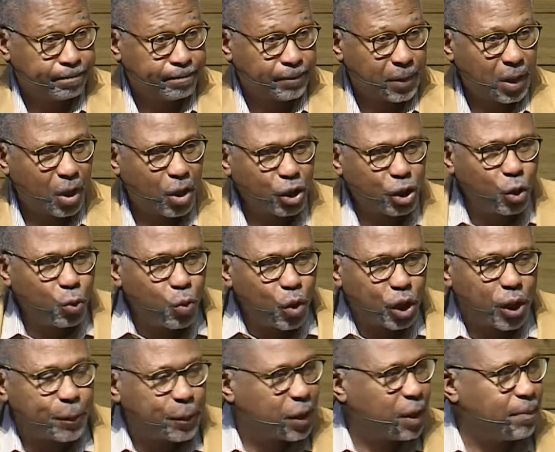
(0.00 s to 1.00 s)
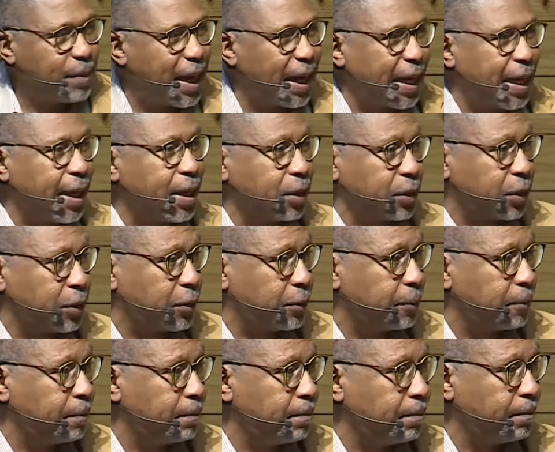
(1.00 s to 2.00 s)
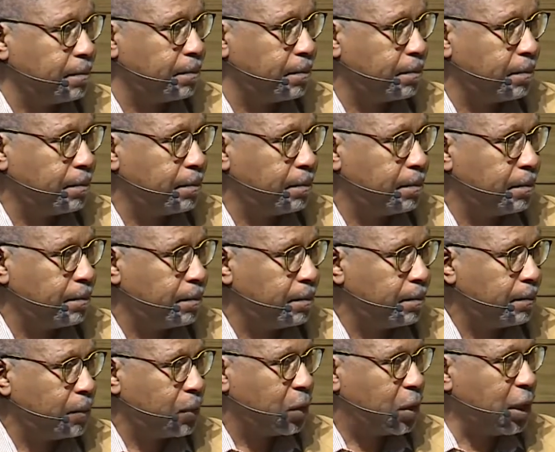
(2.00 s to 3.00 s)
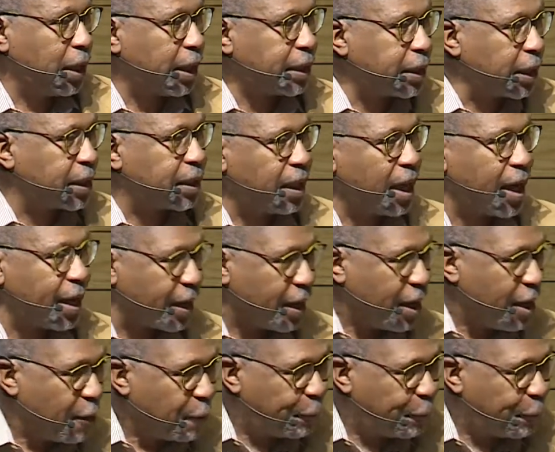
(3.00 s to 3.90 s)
How could you worship somebody else? See, that's the thing.